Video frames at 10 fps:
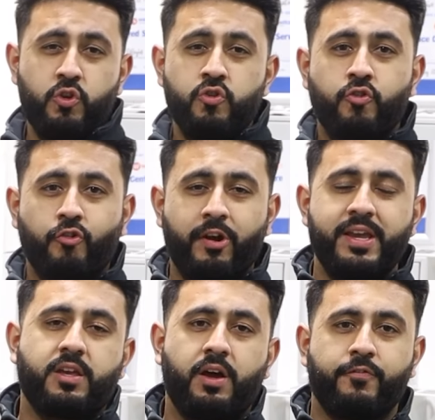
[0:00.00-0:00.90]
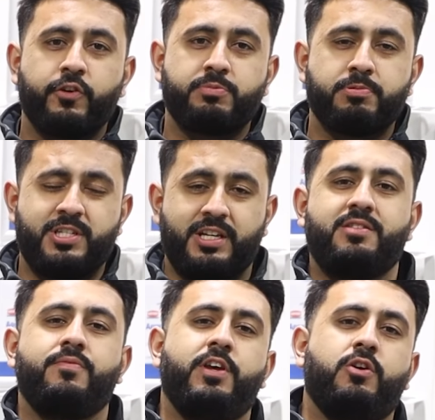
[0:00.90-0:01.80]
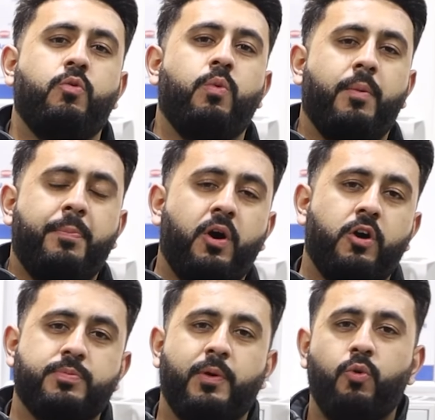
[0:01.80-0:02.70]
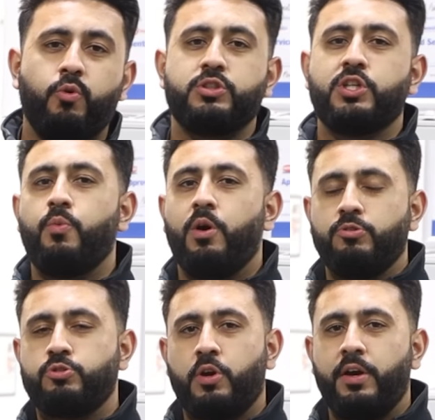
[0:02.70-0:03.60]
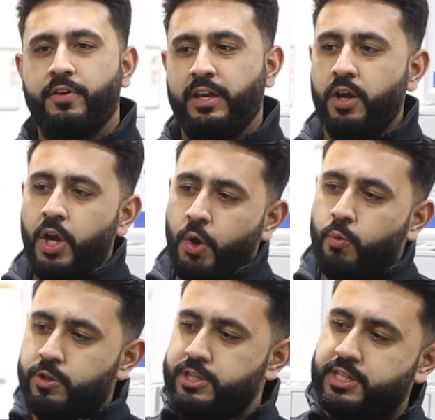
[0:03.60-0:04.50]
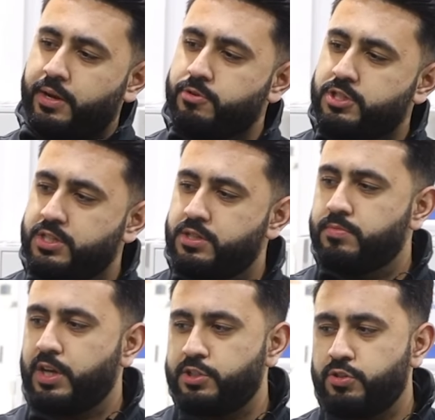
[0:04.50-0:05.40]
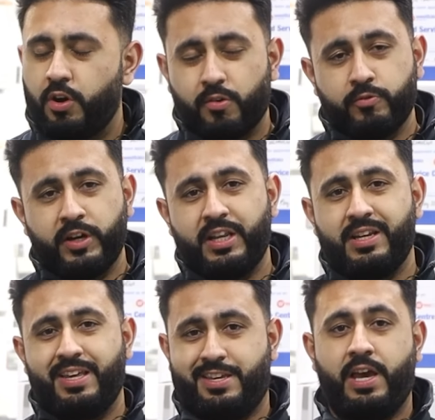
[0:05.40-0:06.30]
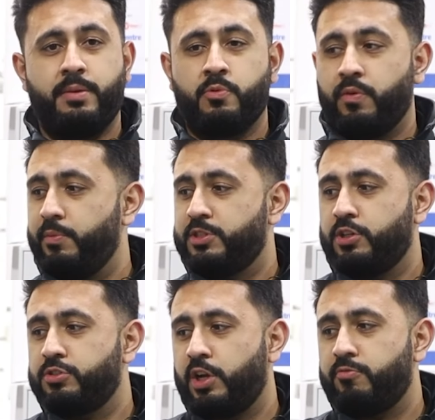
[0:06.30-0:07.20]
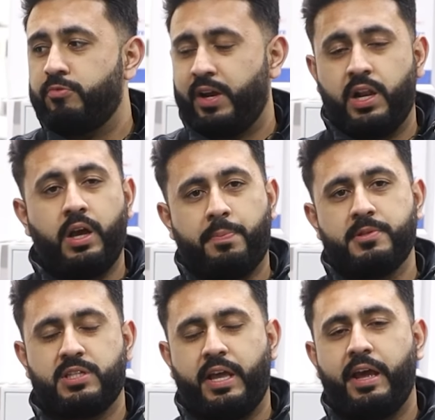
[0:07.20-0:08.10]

you great coverage, protecting the vehicle while parked, but also while driving. What this camera system does, you've got a really neat cable run which goes directly up into the